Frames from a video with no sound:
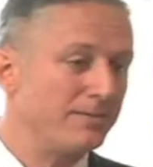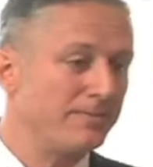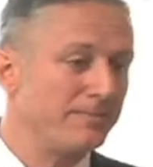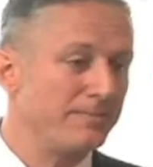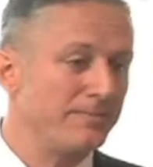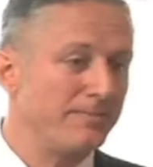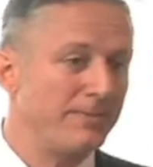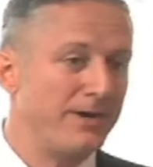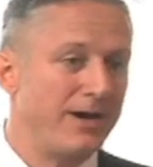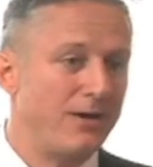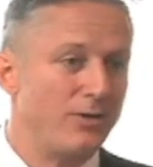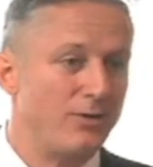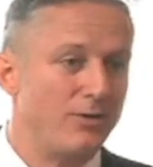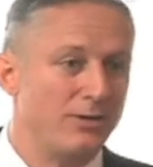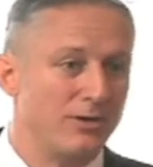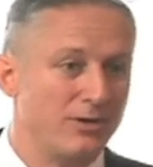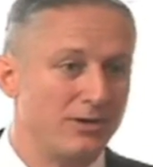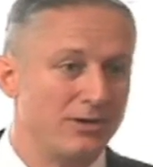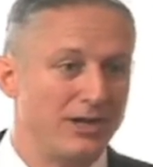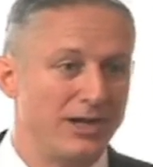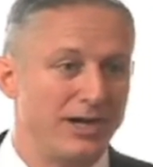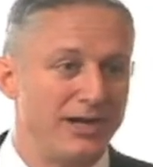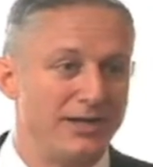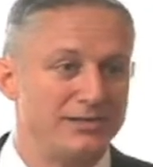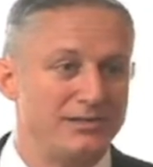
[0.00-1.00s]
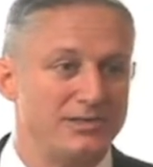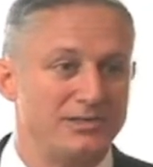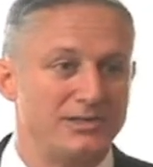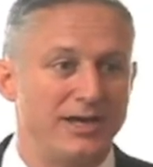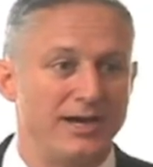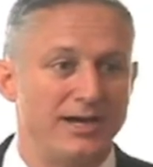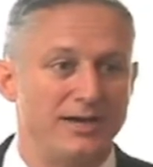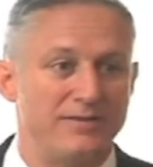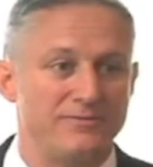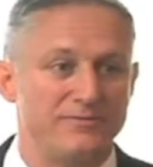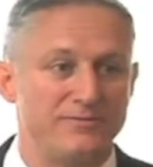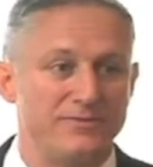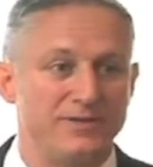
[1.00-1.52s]
power lines
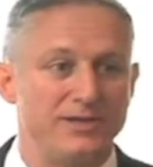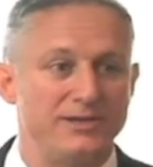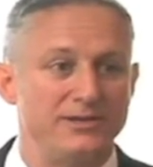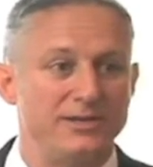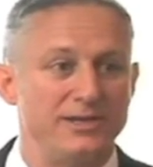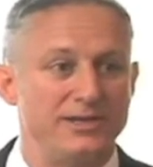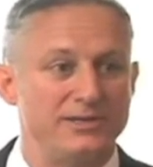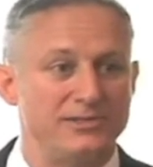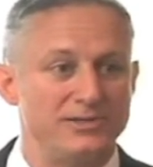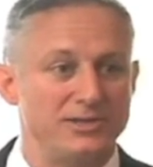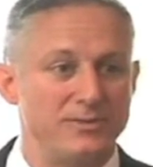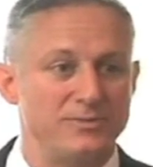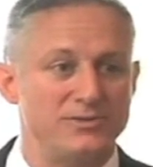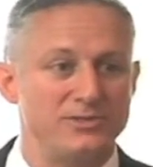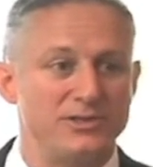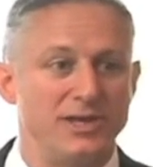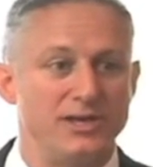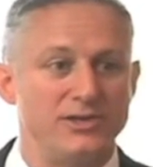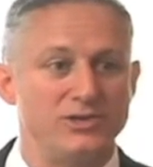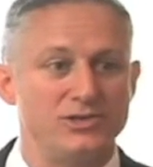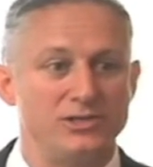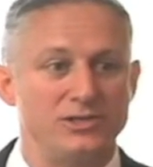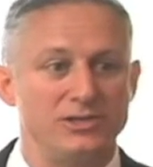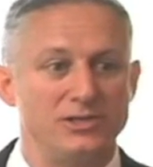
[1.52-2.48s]
that feed the substation,